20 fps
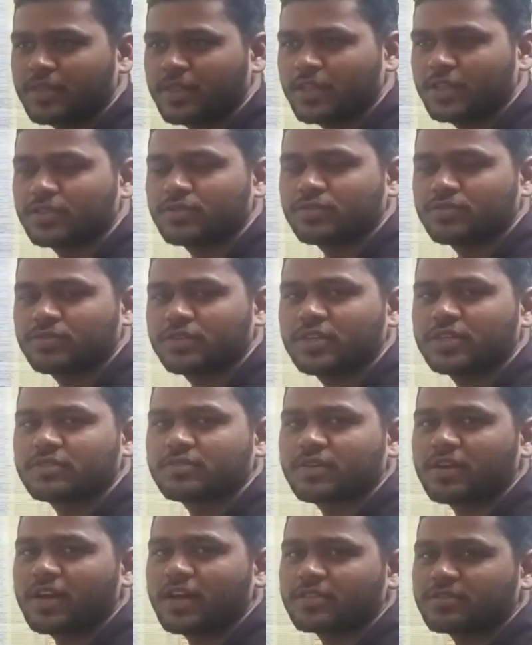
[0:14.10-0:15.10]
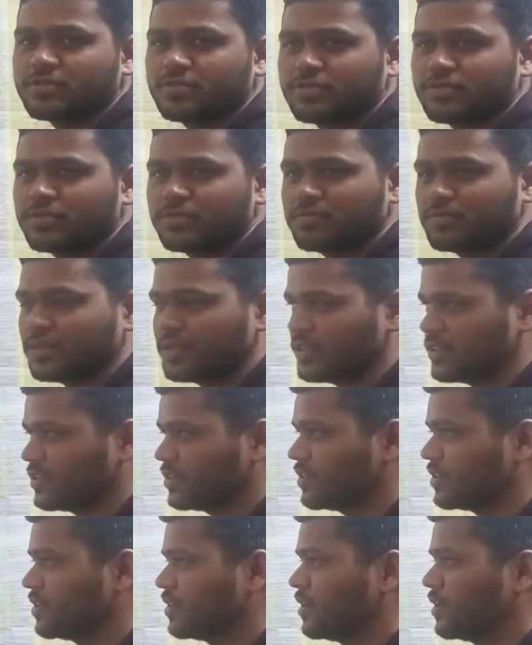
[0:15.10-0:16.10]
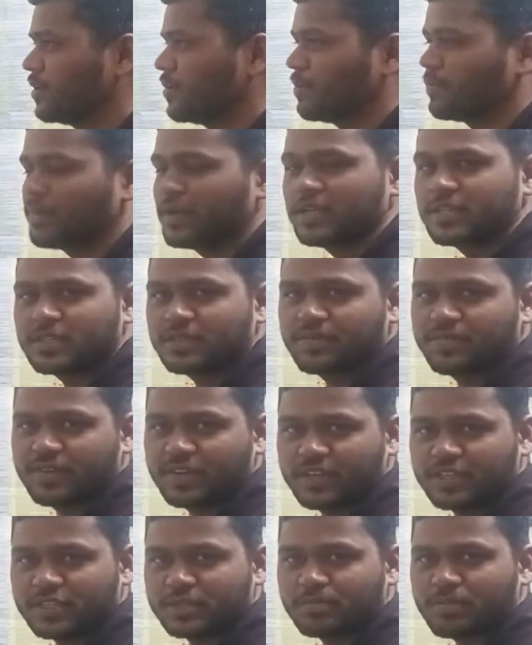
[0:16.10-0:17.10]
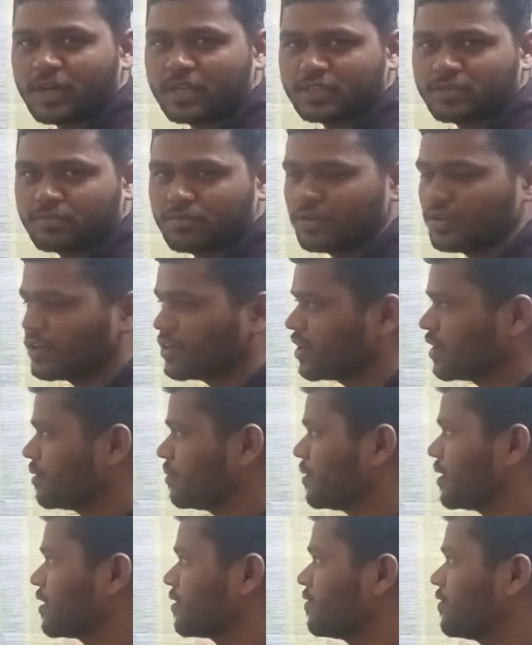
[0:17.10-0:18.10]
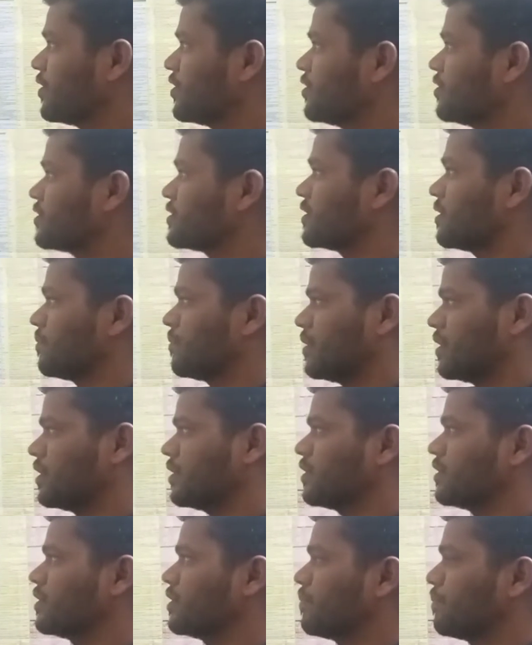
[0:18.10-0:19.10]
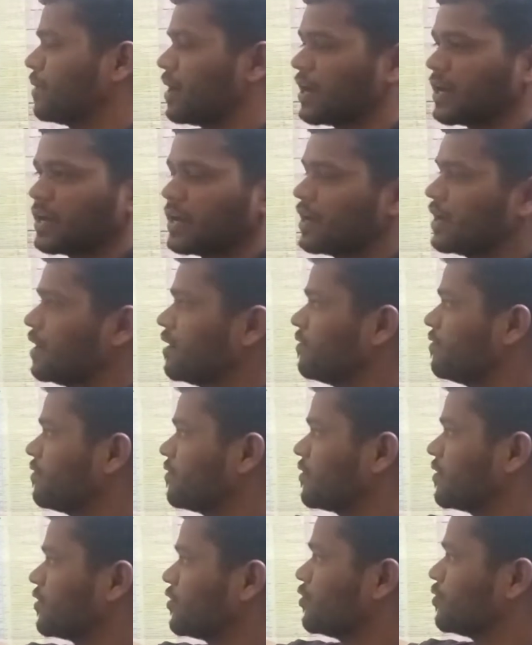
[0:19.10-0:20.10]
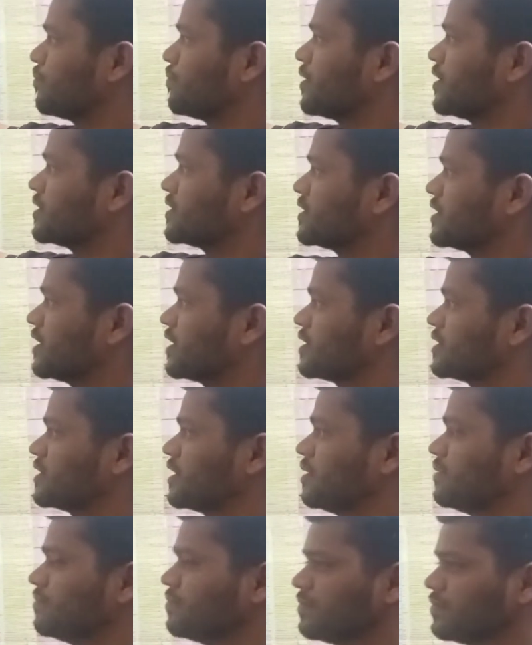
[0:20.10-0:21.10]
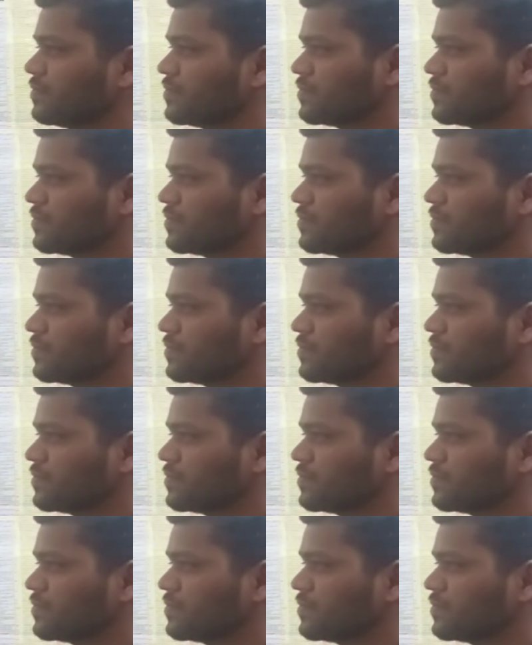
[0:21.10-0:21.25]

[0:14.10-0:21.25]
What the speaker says: the students were asked to me, please if it is possible you can make videos upon pattern of UPSC exam.